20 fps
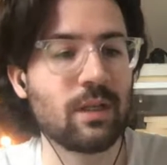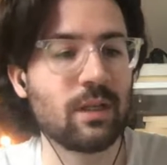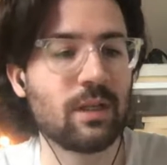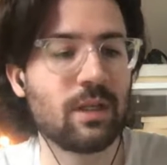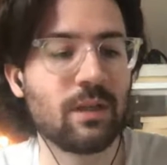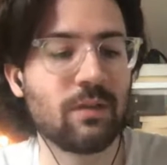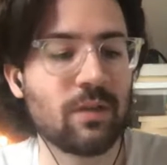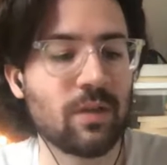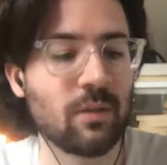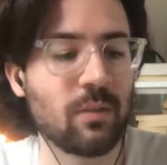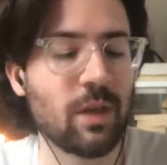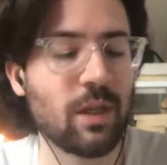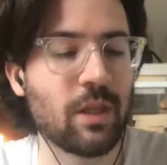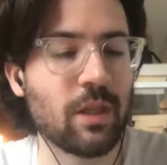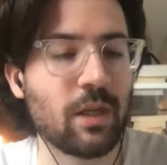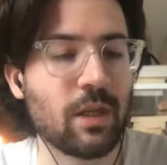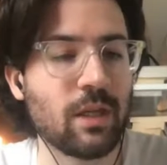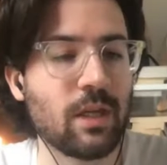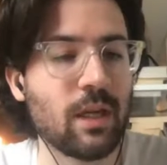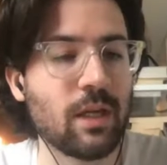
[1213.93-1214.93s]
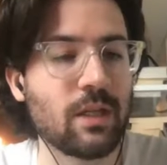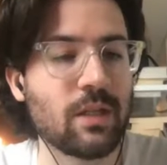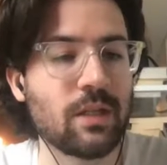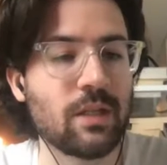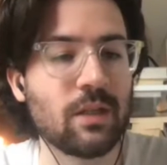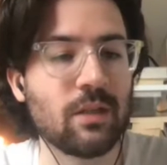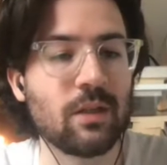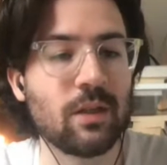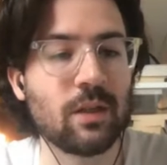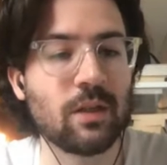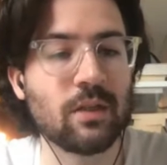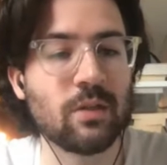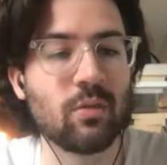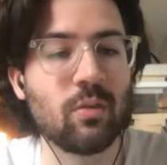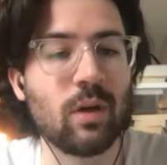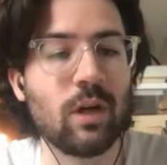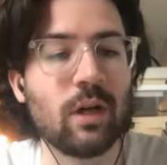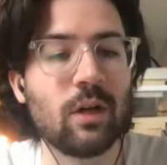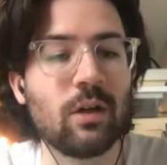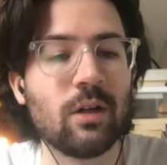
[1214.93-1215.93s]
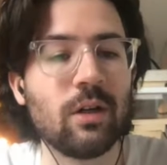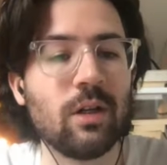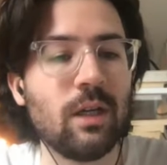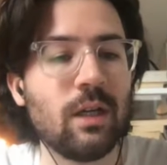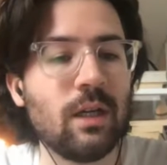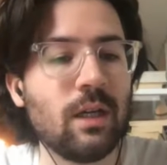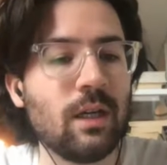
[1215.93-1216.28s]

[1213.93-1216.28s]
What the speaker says: gives him, I think, a nice ceiling as well.